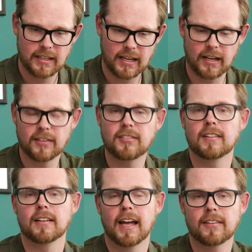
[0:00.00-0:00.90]
Can I see
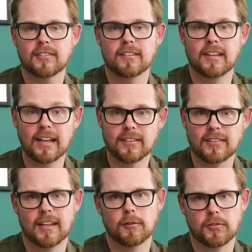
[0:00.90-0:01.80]
the last date
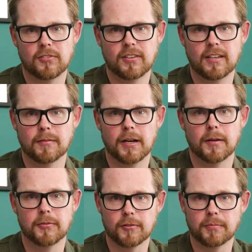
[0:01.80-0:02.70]
that it was seen
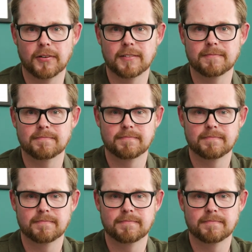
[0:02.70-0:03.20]
by ObservePoint?